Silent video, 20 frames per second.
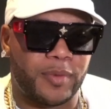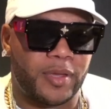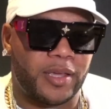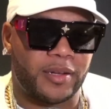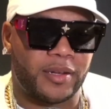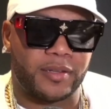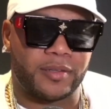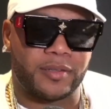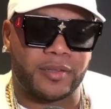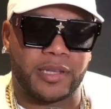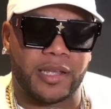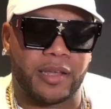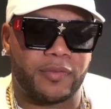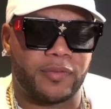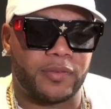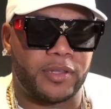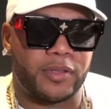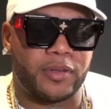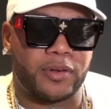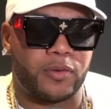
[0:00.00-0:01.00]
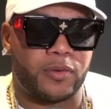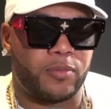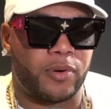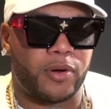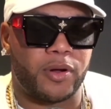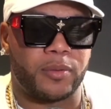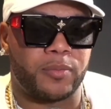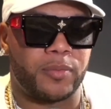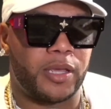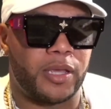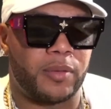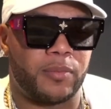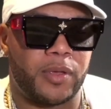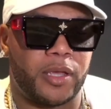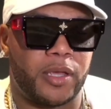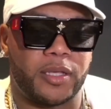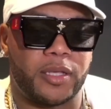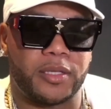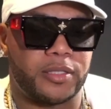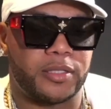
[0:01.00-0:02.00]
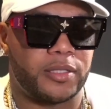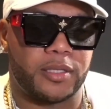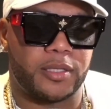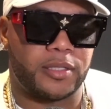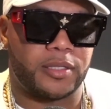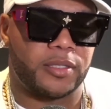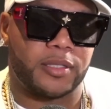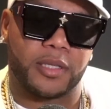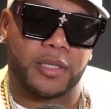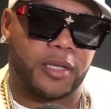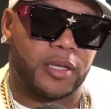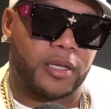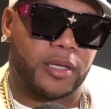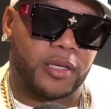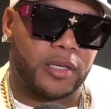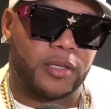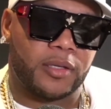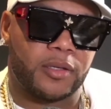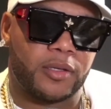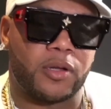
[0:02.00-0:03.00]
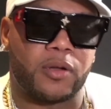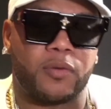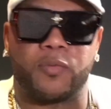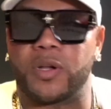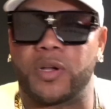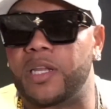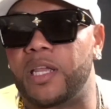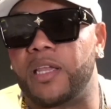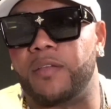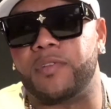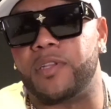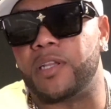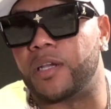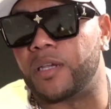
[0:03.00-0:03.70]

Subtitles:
and definitely, Birdman, man, he's what they've done,